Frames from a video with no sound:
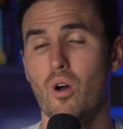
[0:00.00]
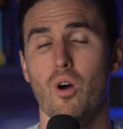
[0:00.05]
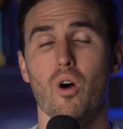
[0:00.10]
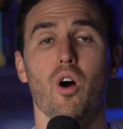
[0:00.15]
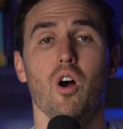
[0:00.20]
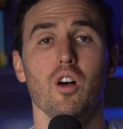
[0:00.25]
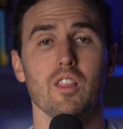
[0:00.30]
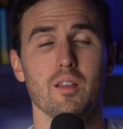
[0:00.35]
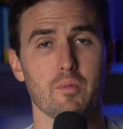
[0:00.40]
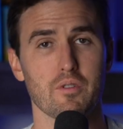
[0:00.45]

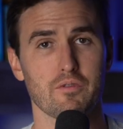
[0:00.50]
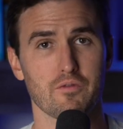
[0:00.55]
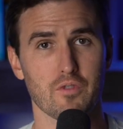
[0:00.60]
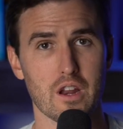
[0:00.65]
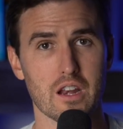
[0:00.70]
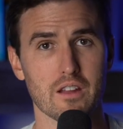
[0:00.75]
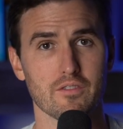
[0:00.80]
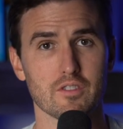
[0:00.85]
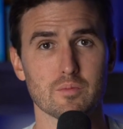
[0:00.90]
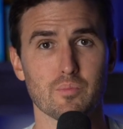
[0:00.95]
All I'm
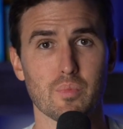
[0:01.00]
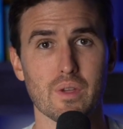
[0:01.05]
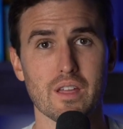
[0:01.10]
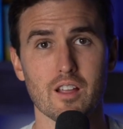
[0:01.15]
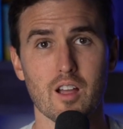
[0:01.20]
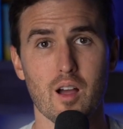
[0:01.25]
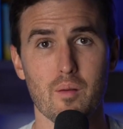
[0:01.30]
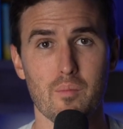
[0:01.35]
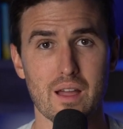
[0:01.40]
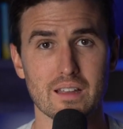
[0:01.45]
afraid of is
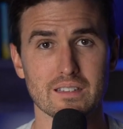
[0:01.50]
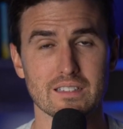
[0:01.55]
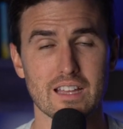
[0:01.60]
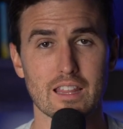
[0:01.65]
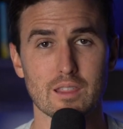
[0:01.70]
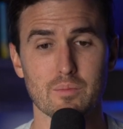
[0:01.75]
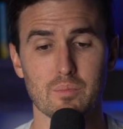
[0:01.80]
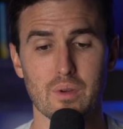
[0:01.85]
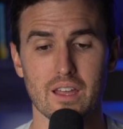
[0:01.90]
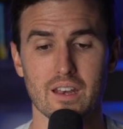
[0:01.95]
being on my
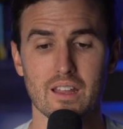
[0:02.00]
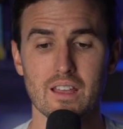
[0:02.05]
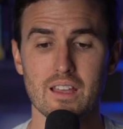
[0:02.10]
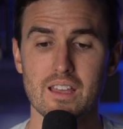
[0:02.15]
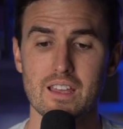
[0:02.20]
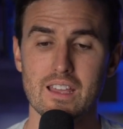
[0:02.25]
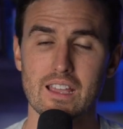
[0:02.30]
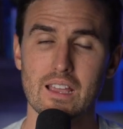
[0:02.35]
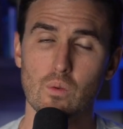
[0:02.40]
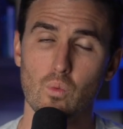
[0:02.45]
deathbed
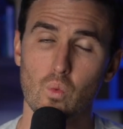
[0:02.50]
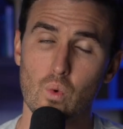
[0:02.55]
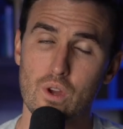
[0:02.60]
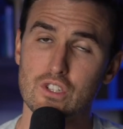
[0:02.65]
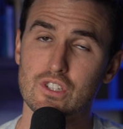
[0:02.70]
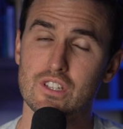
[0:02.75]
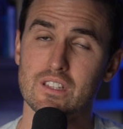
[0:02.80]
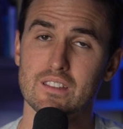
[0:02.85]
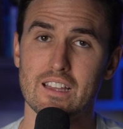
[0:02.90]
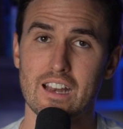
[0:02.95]
and
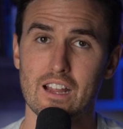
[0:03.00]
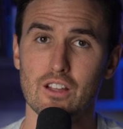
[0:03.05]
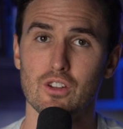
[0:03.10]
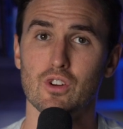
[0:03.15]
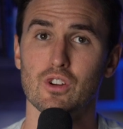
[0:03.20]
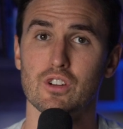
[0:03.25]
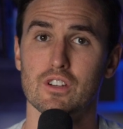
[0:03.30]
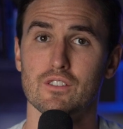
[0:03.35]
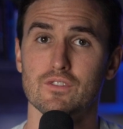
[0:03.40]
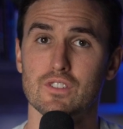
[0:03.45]
wishing that I
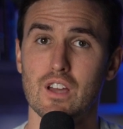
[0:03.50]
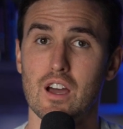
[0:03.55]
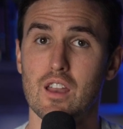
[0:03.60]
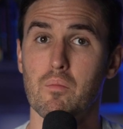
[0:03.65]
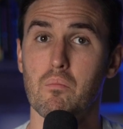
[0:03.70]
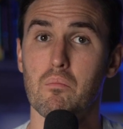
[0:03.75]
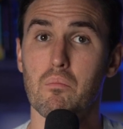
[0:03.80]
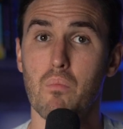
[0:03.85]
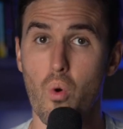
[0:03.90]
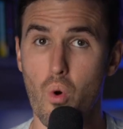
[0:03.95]
could have
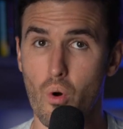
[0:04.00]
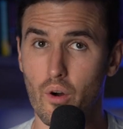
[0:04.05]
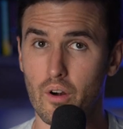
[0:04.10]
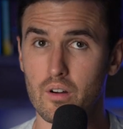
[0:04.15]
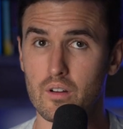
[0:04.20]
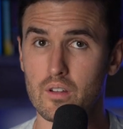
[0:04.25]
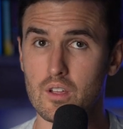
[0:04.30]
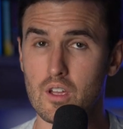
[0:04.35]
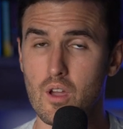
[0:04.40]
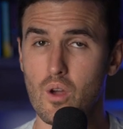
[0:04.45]
done more